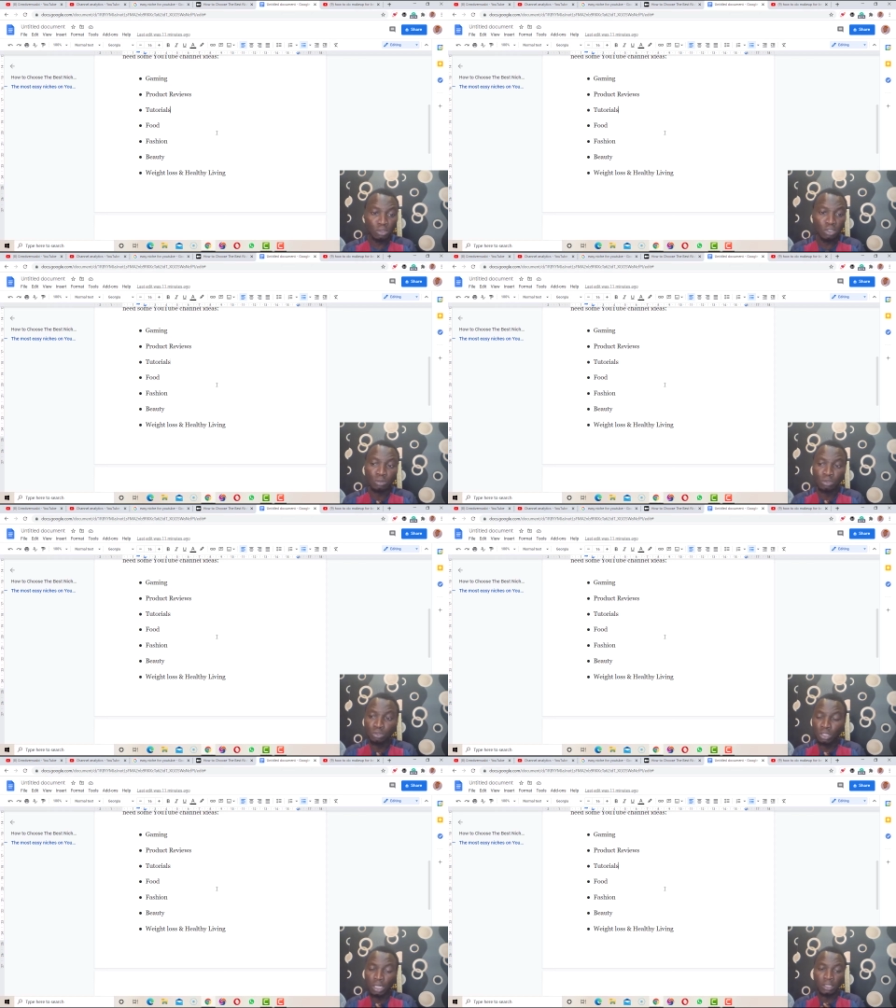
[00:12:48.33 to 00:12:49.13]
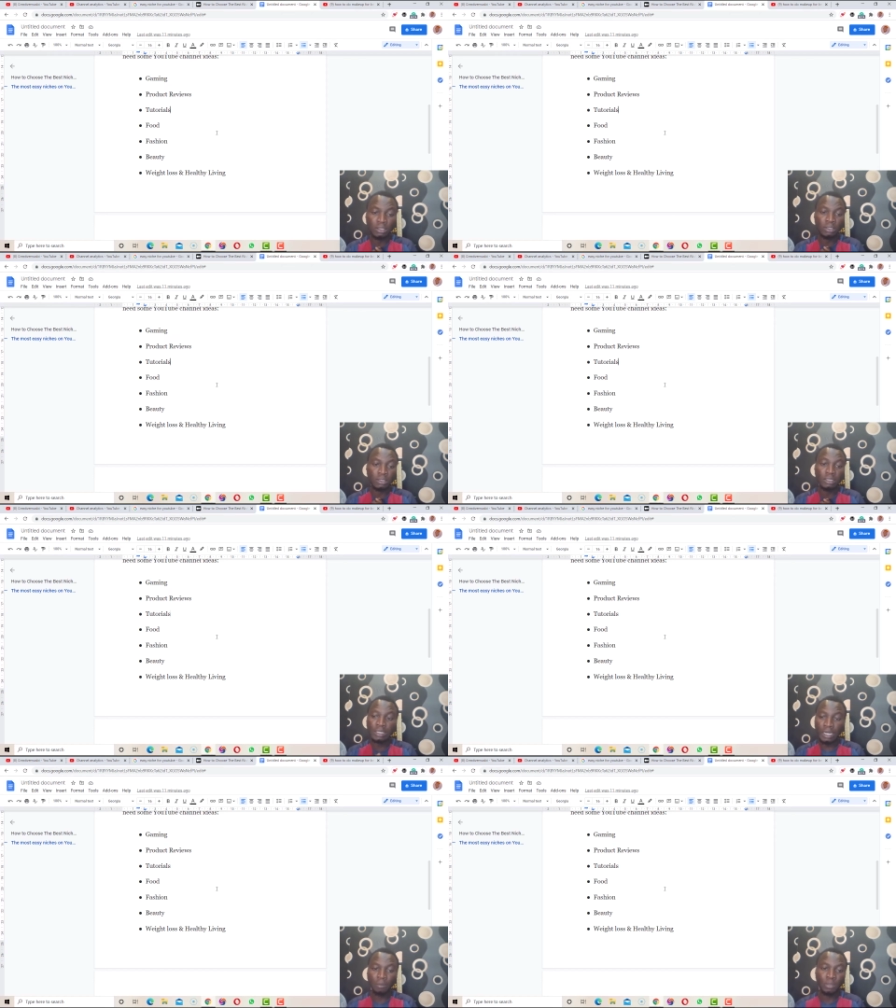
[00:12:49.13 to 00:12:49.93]
some
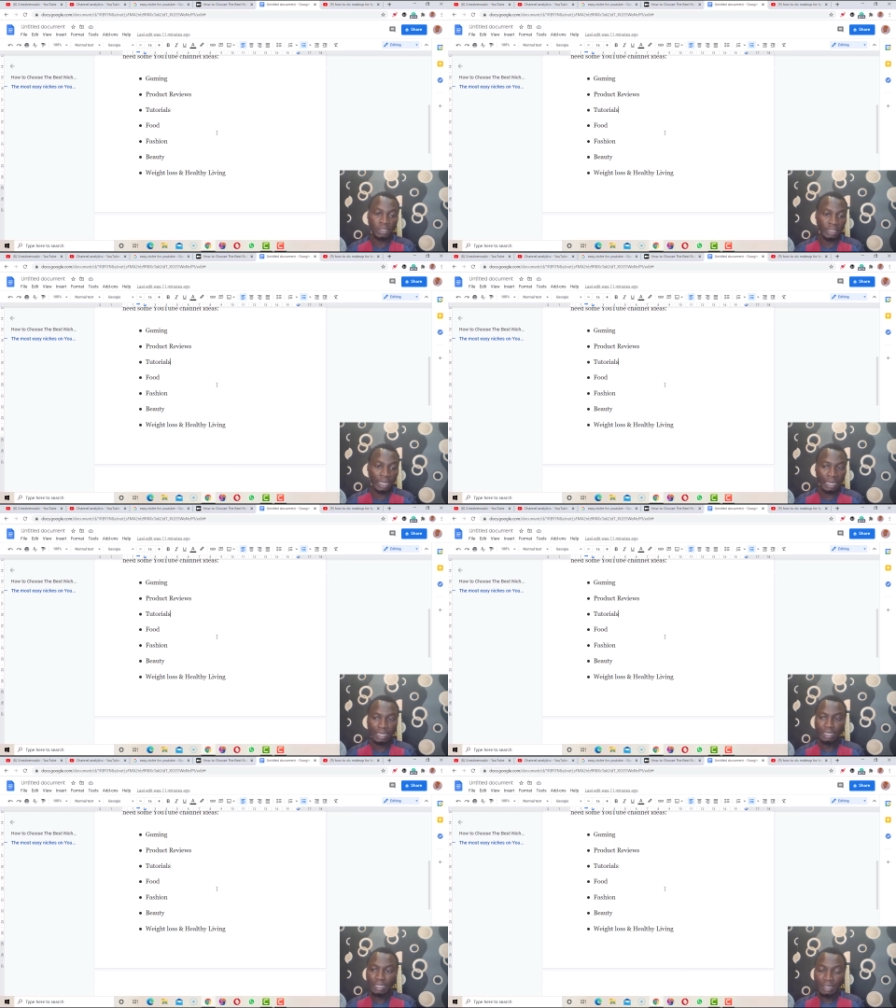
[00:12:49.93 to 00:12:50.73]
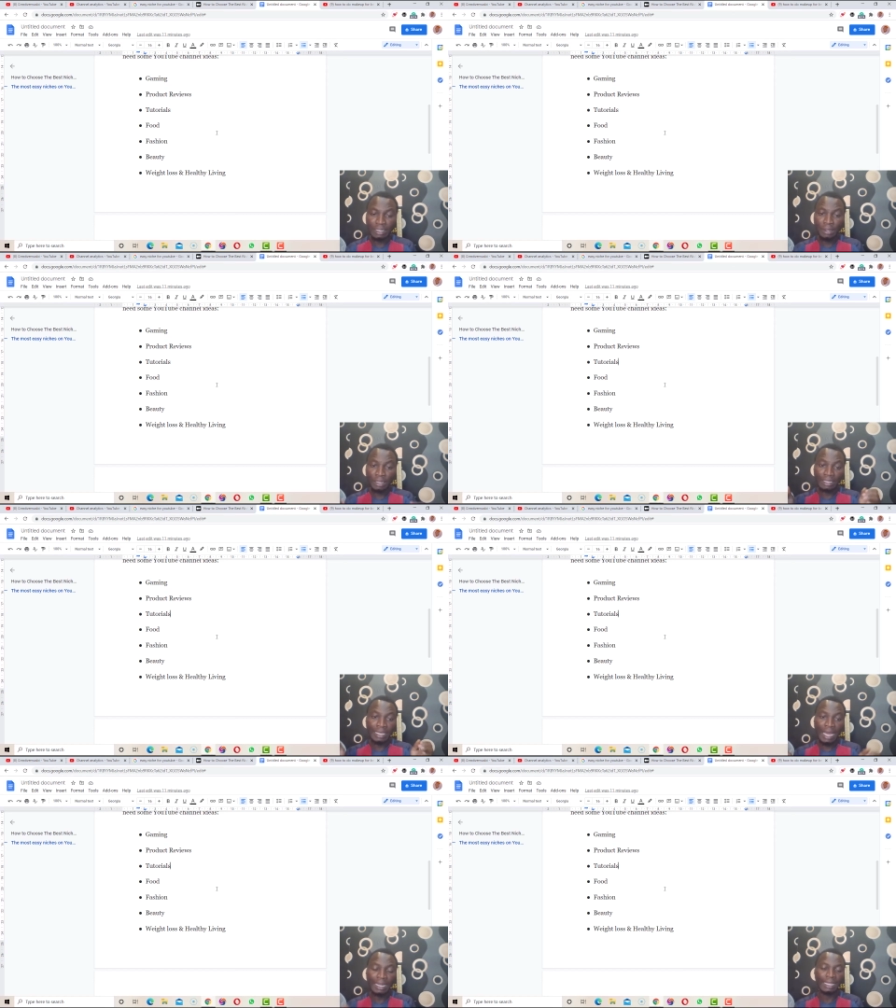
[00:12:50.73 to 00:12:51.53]
Instagram page that a
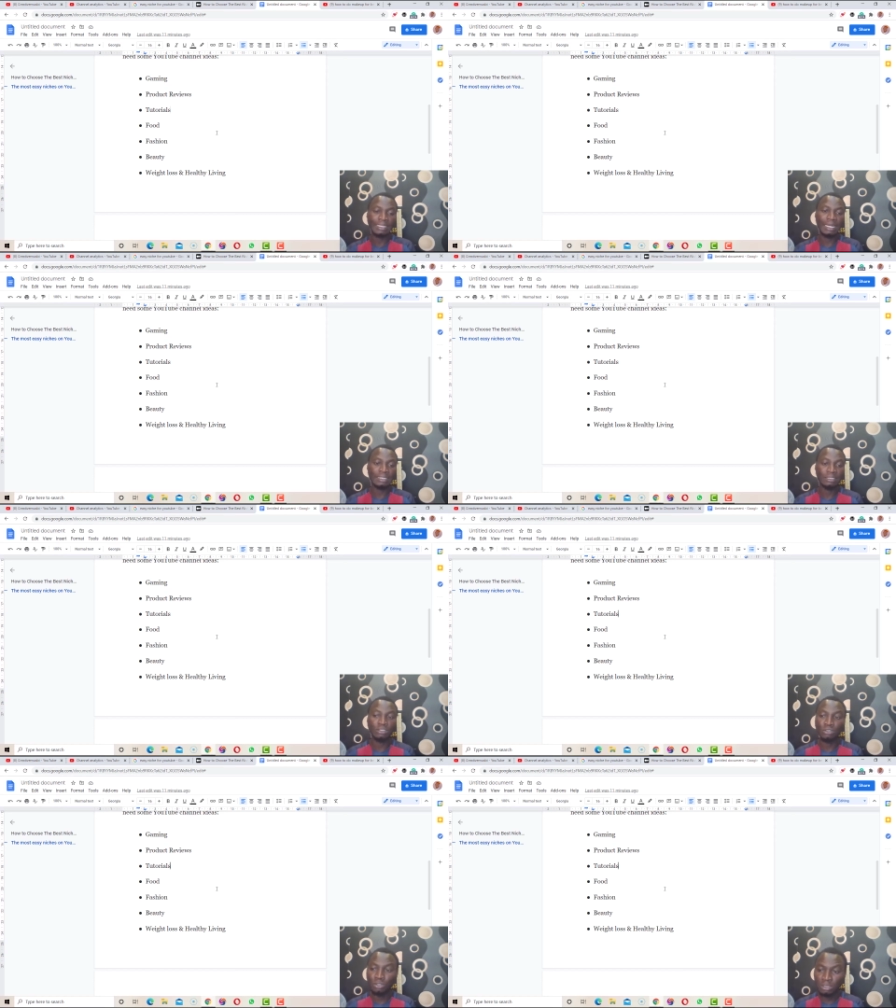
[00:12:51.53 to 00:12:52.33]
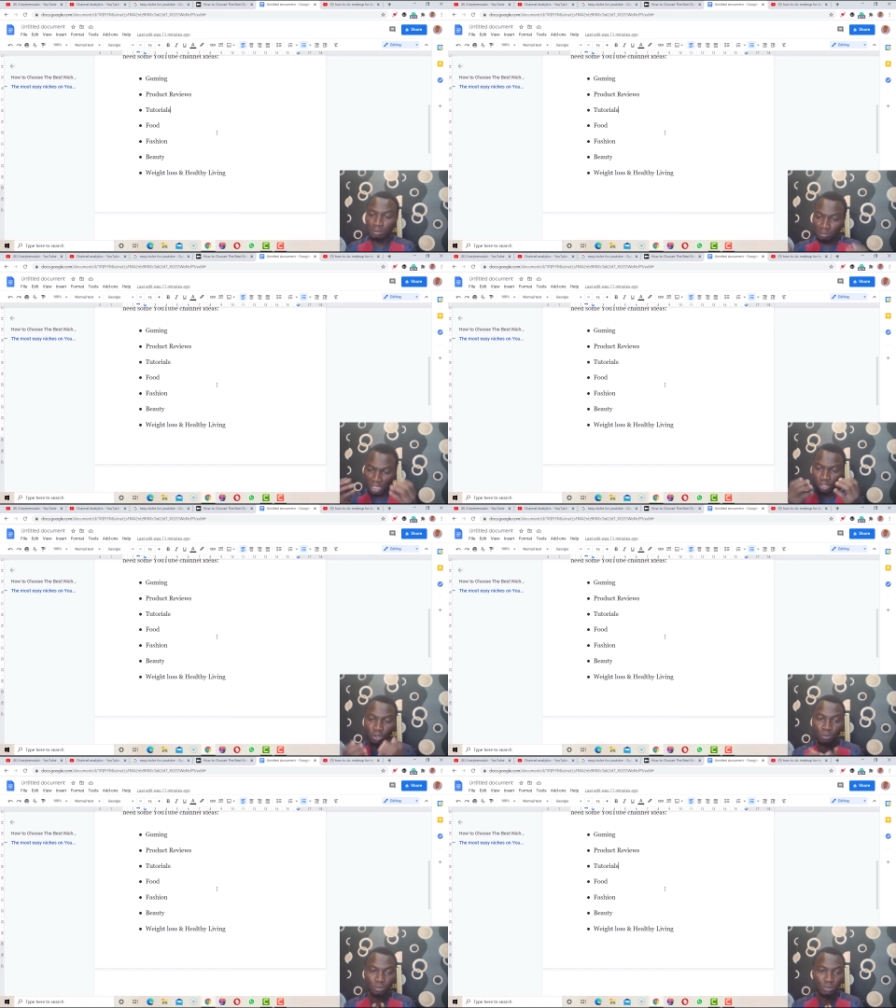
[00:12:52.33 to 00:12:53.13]
guy like that is doing makeup